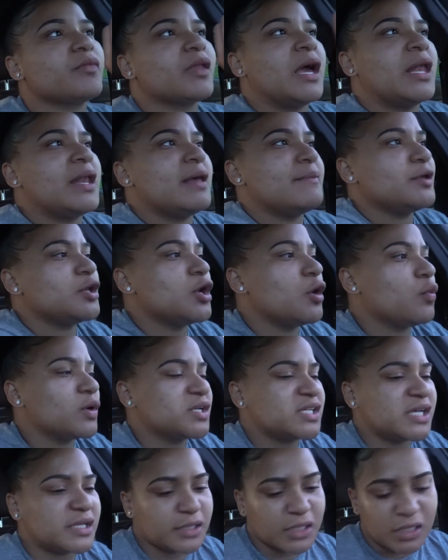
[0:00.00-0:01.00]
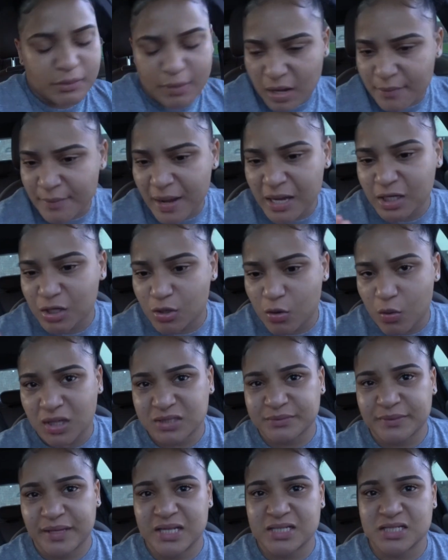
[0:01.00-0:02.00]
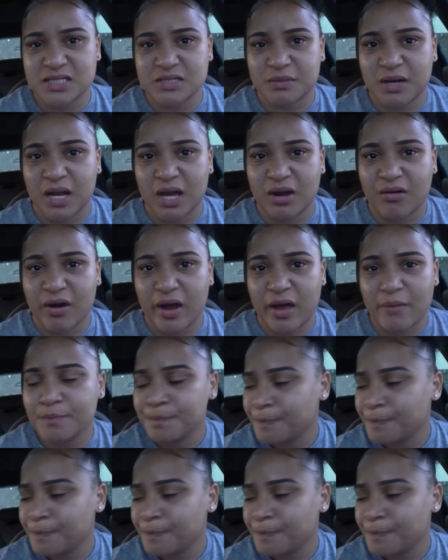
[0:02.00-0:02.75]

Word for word: and let me know what y'all think about him. I need to go wash my hands. It smells like crab.